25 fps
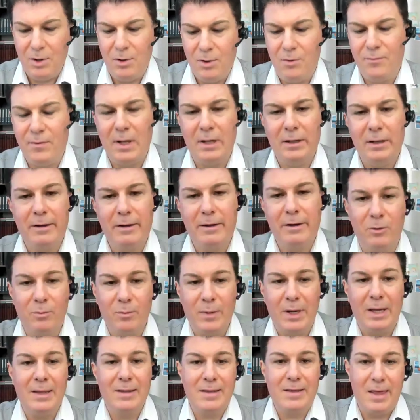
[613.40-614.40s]
of algorithm.
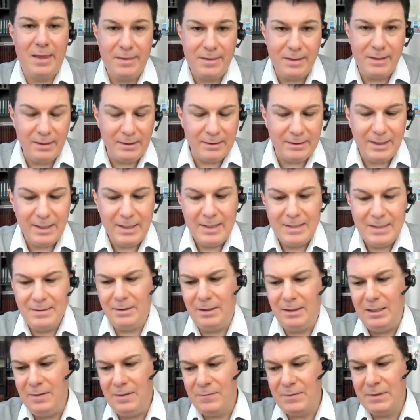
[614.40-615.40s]
And they think
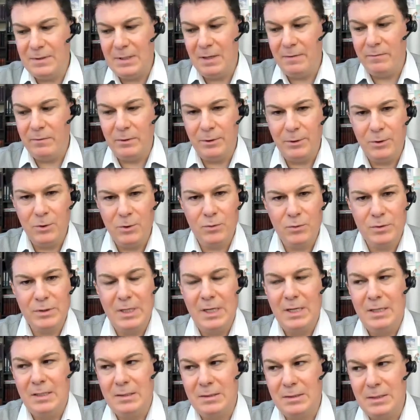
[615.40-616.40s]
that if they will use
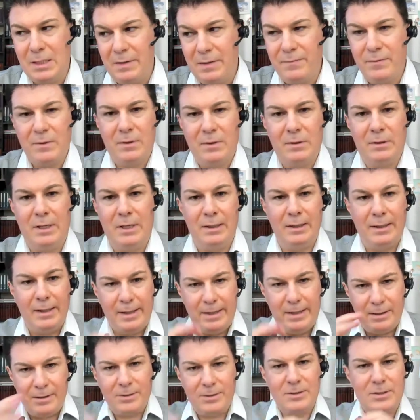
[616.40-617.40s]
several
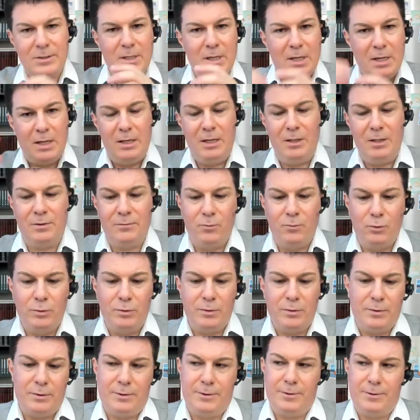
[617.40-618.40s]
layers, it would